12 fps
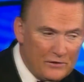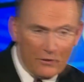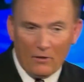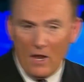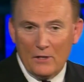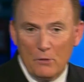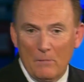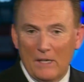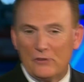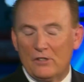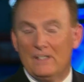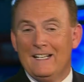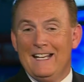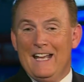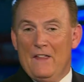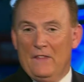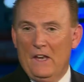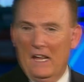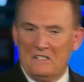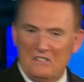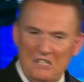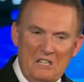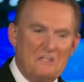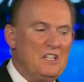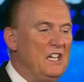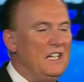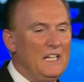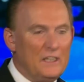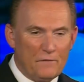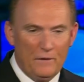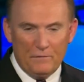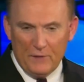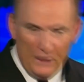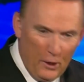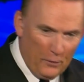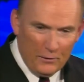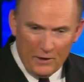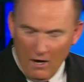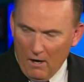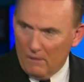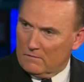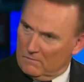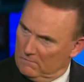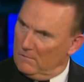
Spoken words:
Zurlon, you mentioned the 19 TDs, 1,500 yards.